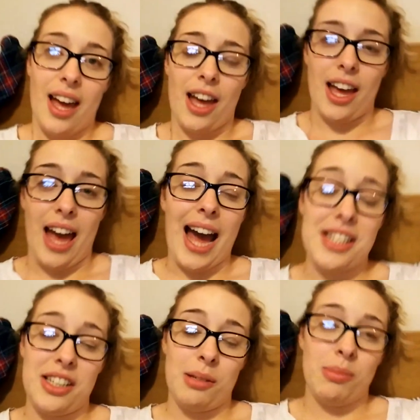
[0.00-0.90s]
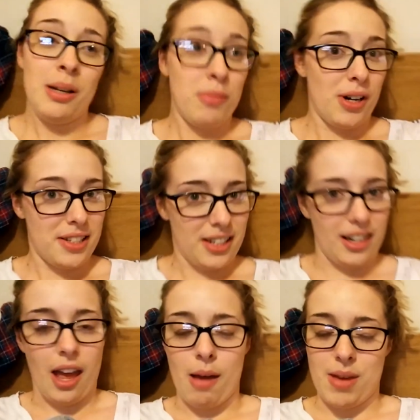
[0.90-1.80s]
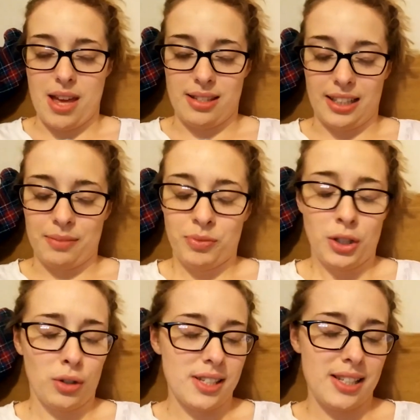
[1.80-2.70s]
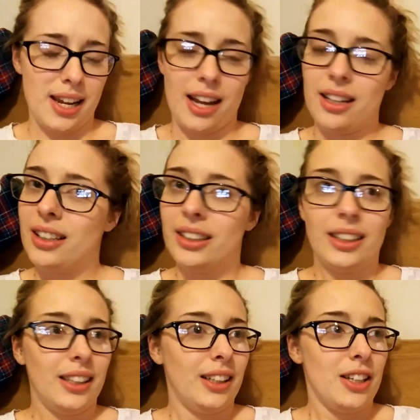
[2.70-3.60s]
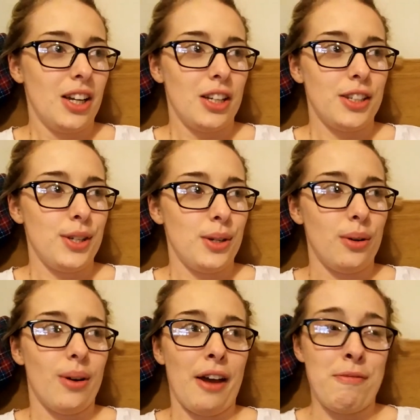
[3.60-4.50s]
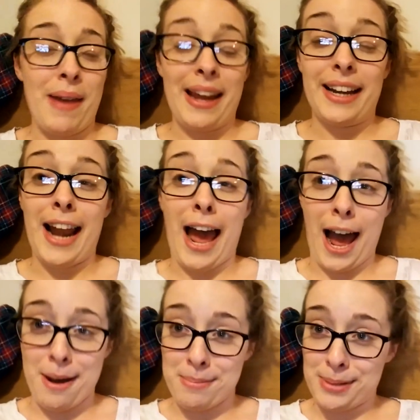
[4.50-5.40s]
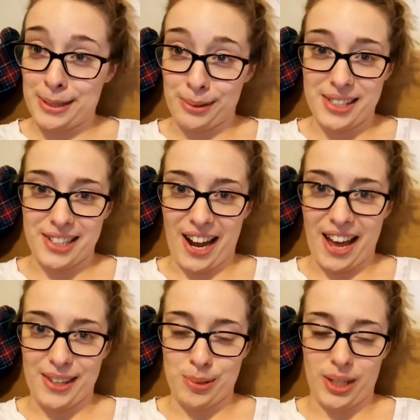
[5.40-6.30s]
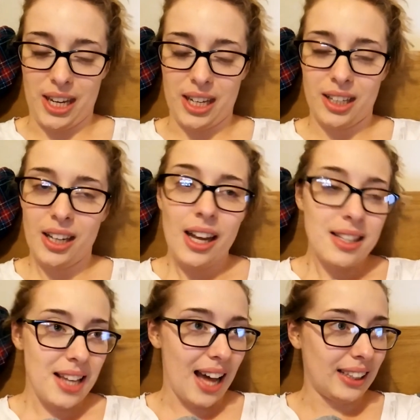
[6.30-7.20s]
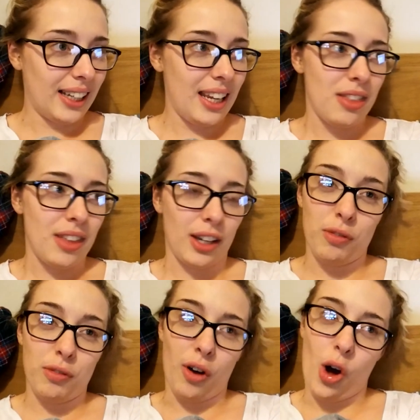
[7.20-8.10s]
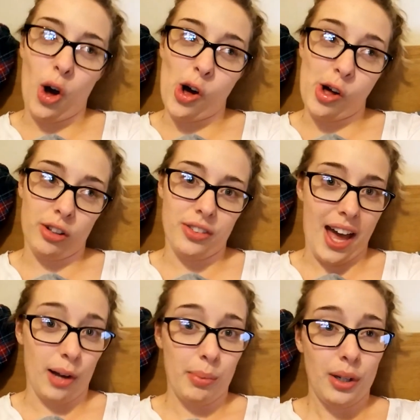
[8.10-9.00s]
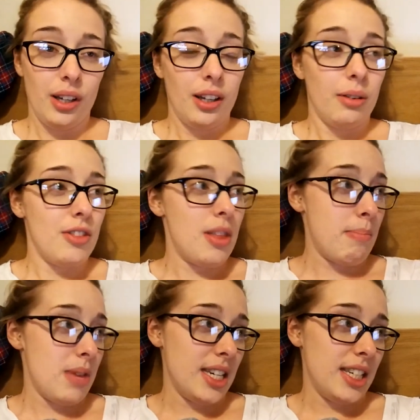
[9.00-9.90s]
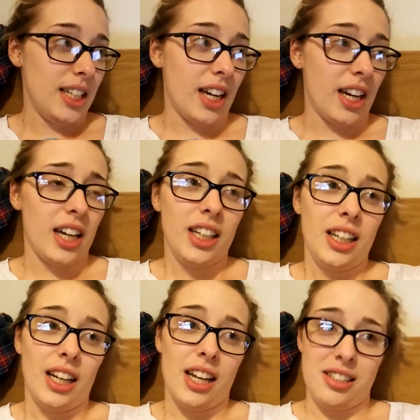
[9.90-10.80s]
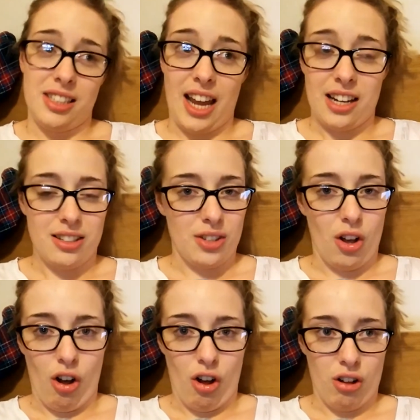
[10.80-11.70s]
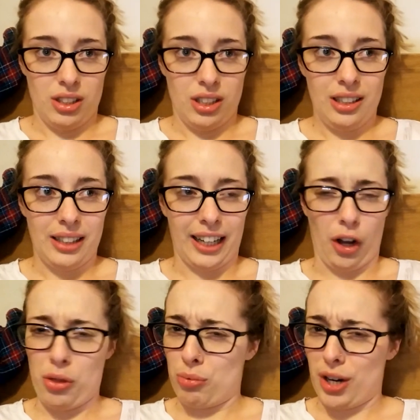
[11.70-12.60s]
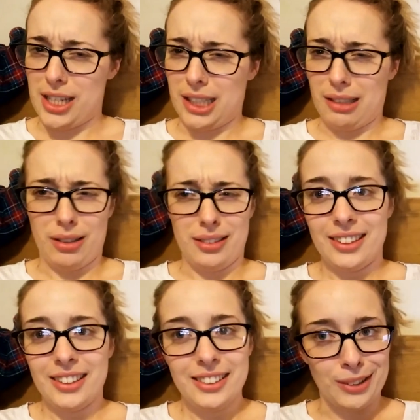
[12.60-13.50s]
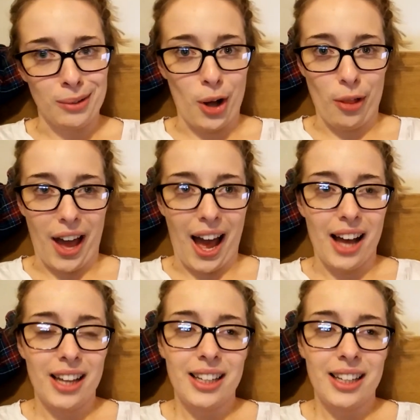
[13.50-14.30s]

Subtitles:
Adam, President, amazing. Christy, you have been an absolute star this week. Tally, thank you for all the help with the media and getting us all like on the radio and doing all that.